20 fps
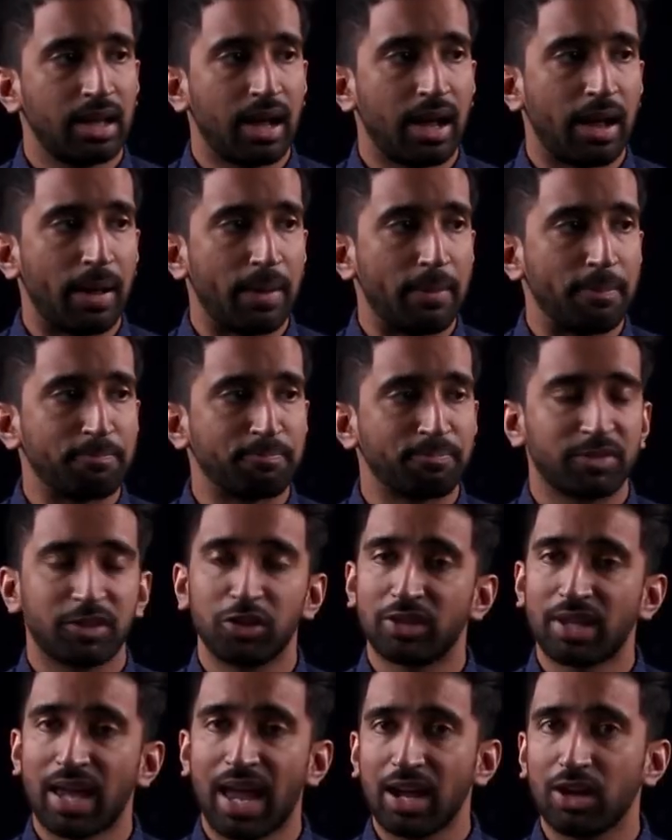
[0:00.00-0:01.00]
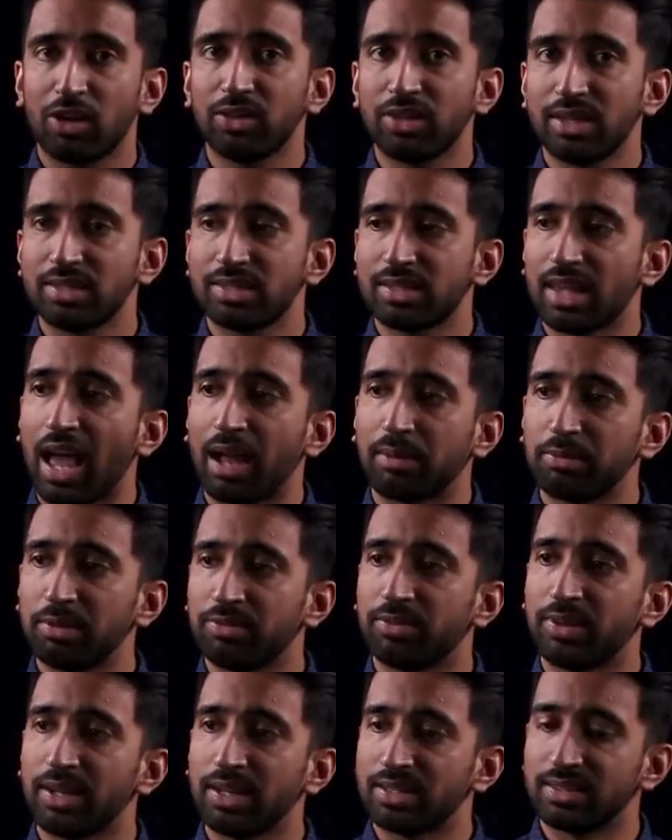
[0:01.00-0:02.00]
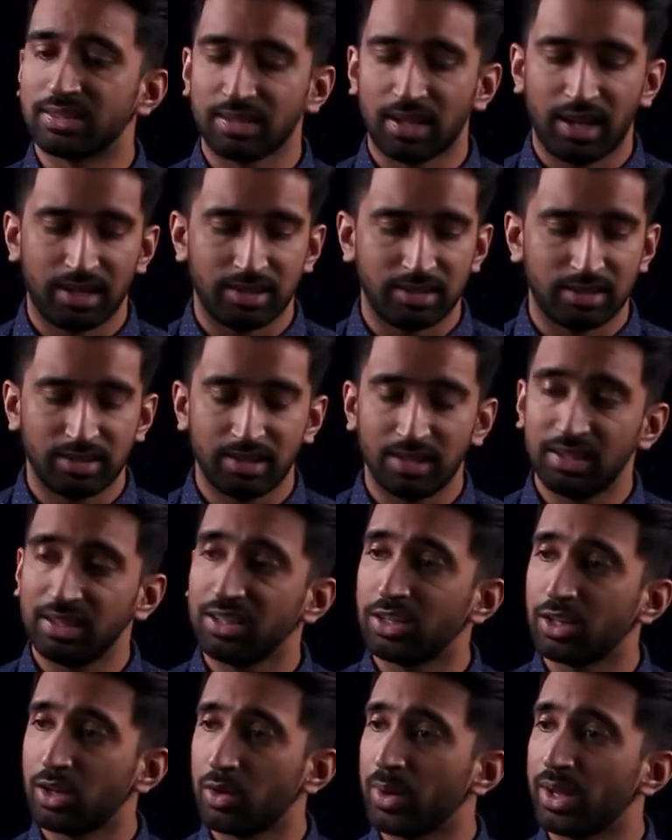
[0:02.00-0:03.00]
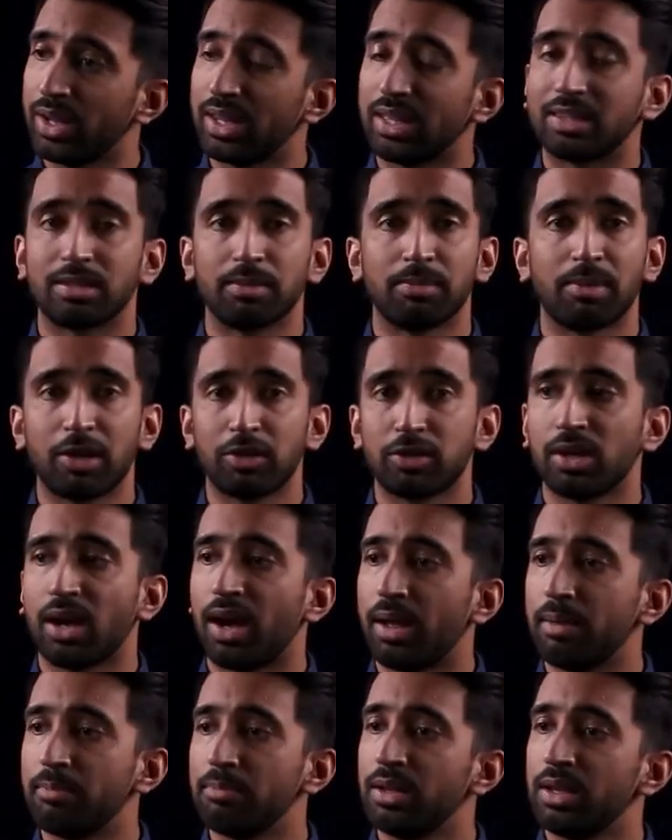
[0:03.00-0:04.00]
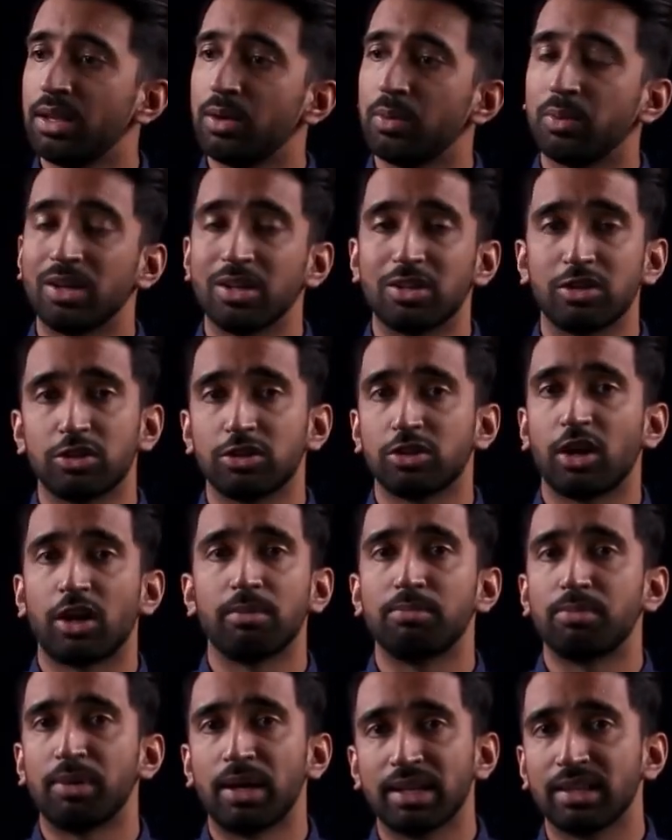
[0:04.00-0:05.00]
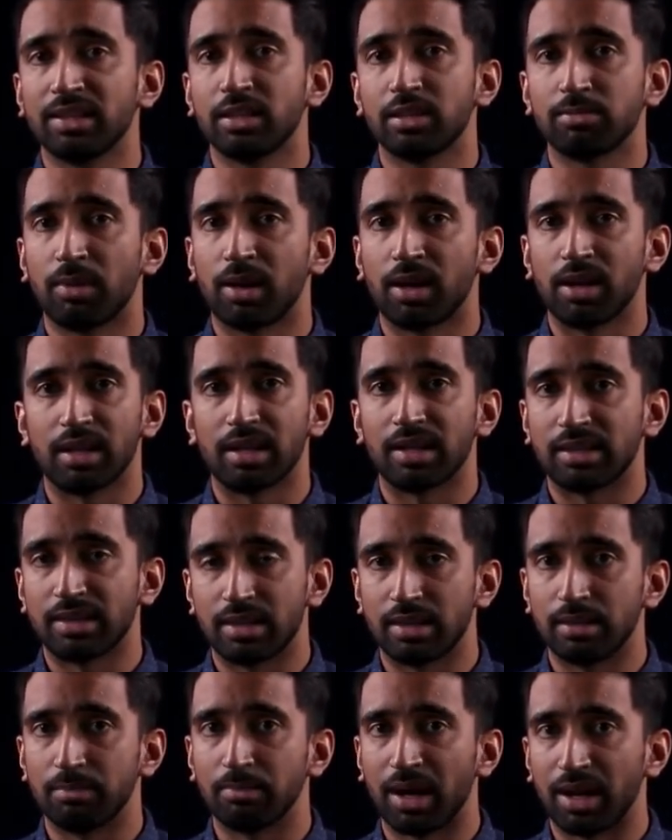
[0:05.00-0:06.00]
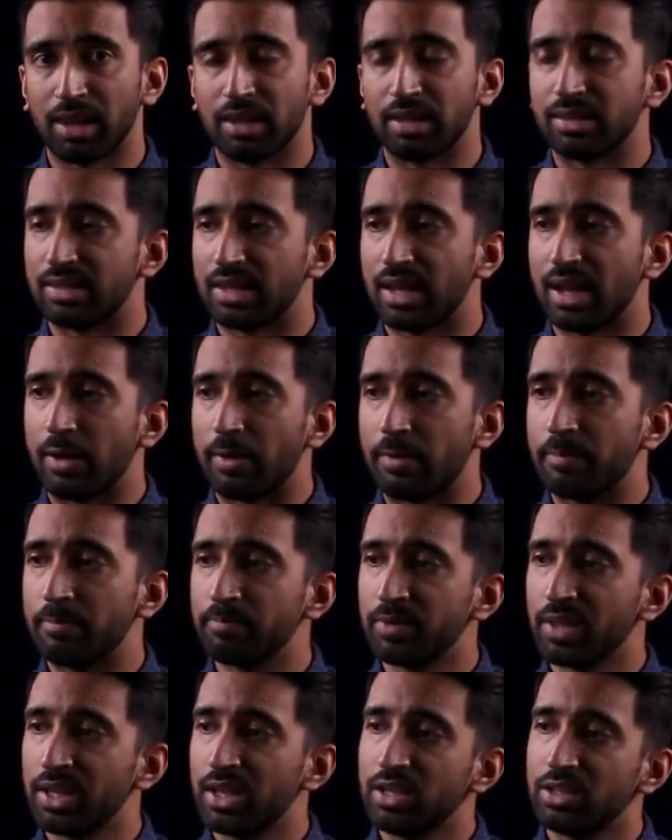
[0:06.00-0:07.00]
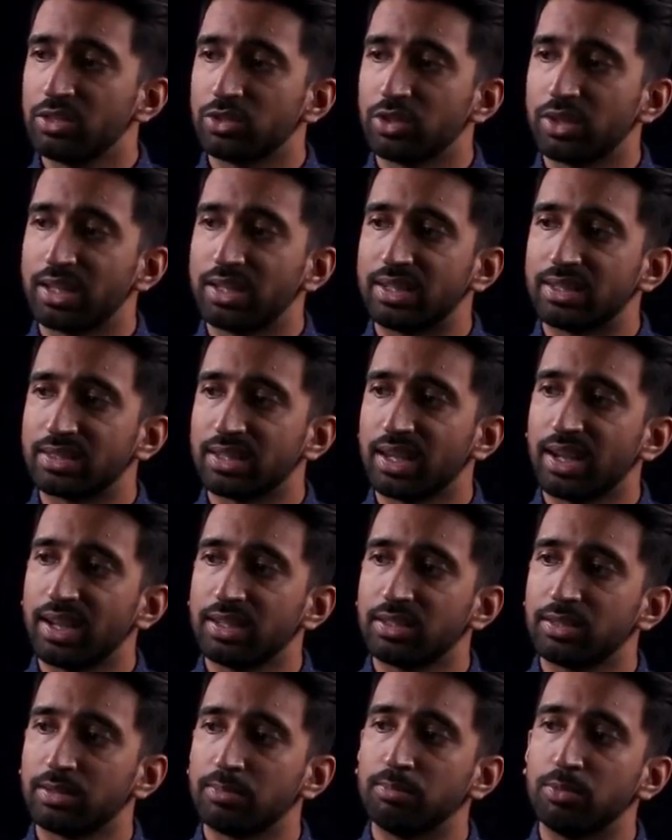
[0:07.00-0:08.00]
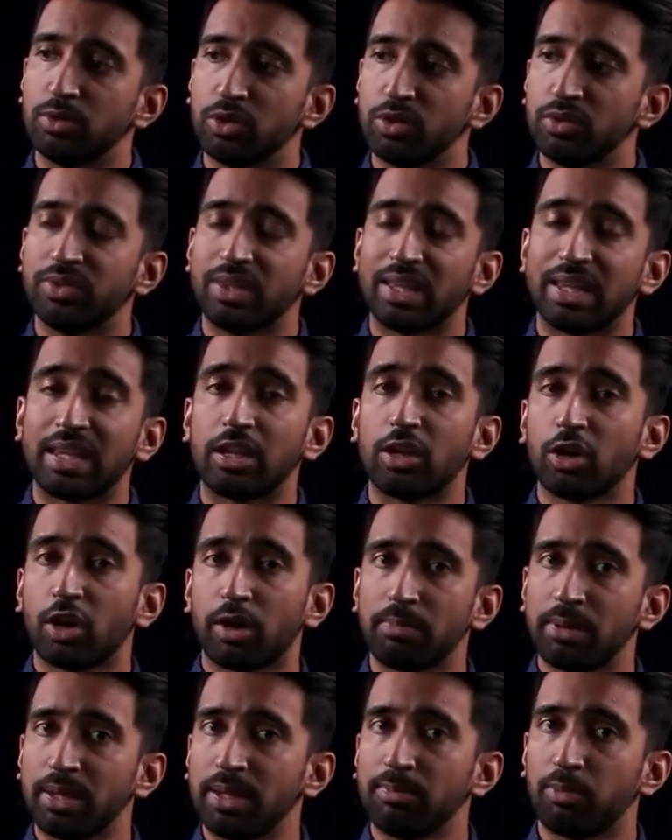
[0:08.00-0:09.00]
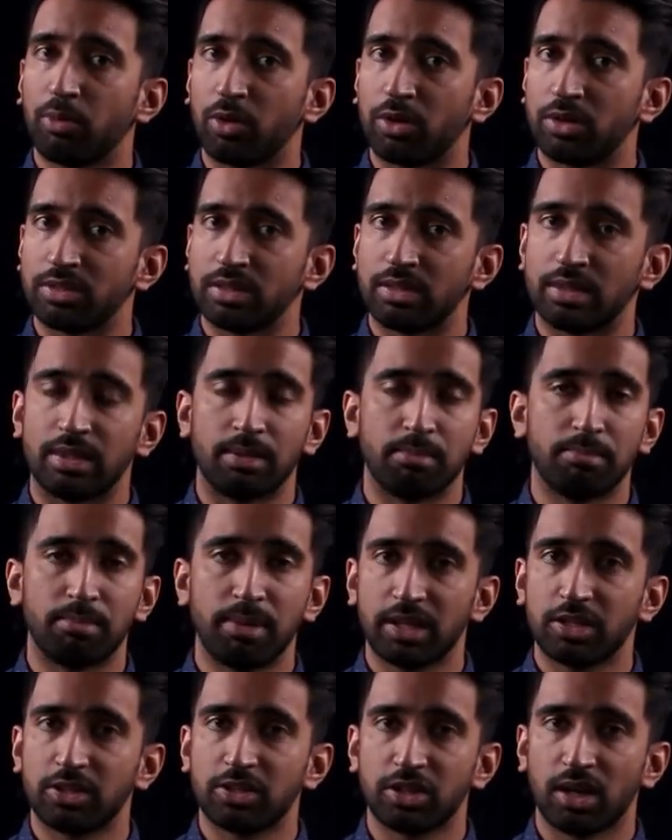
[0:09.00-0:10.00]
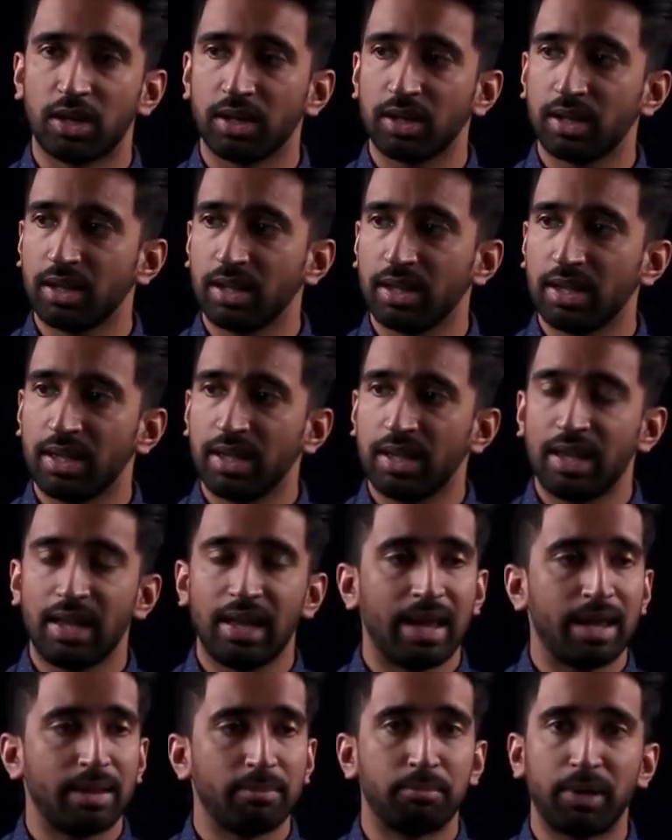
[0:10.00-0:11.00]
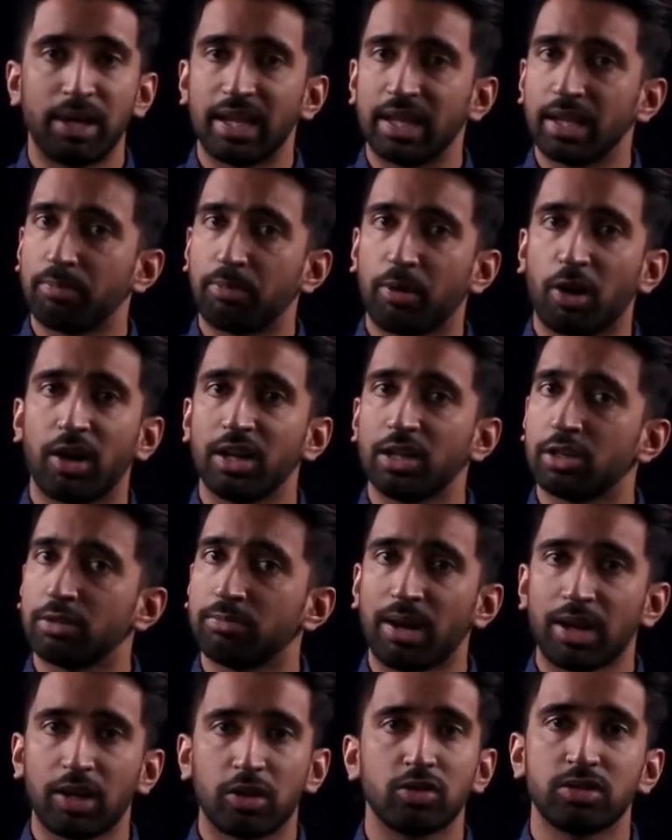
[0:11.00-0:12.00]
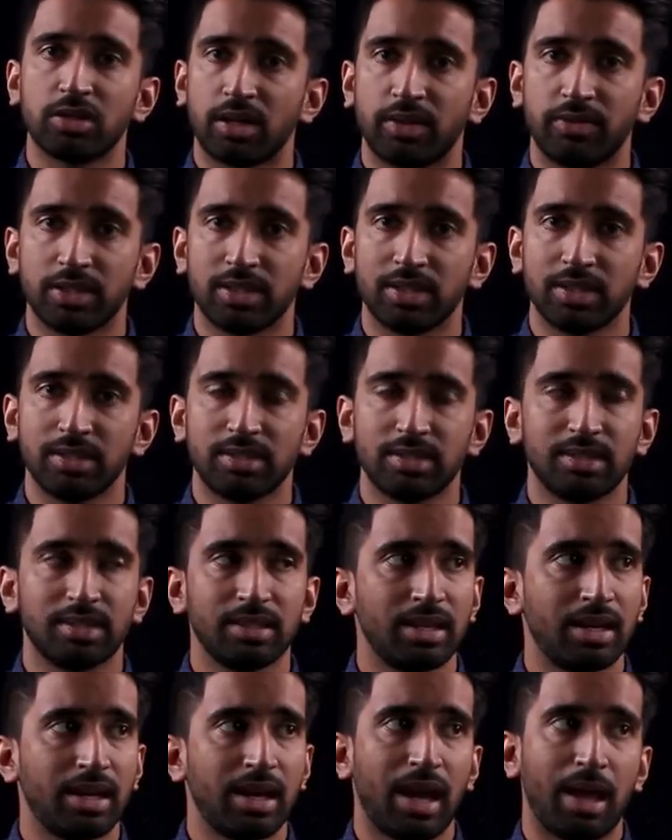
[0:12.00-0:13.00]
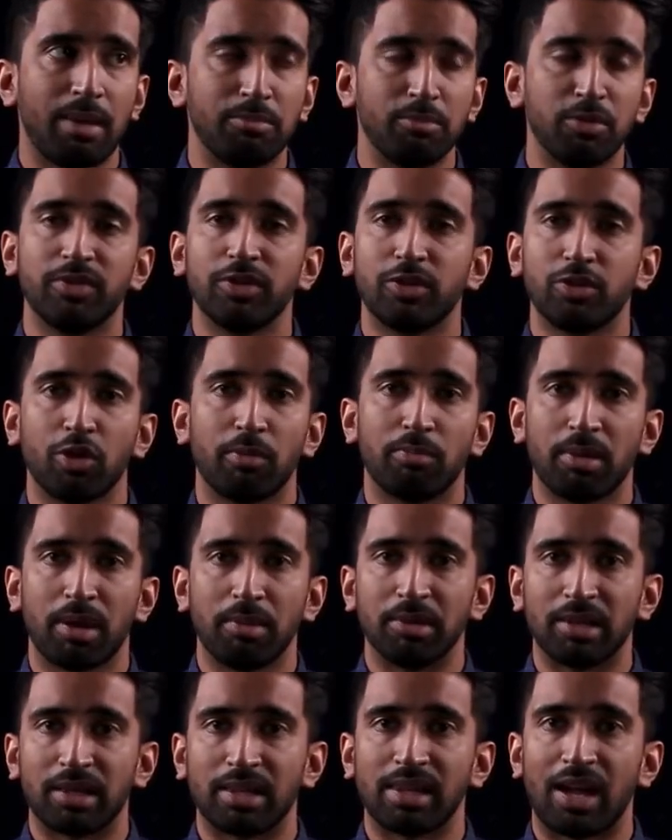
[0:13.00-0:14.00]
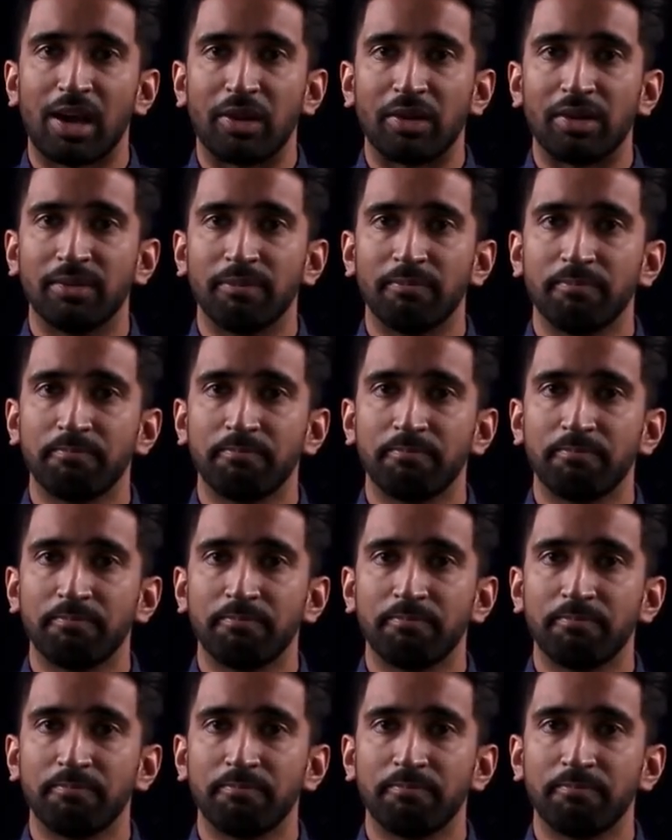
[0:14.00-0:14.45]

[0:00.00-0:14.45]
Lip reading: To tackle this, Acme Freight decides, you know what, it's about time. We need to start breaking this monolith down. So they decide to move the ERP portion, the big chunk, break it apart into microservices, and move it to a public cloud.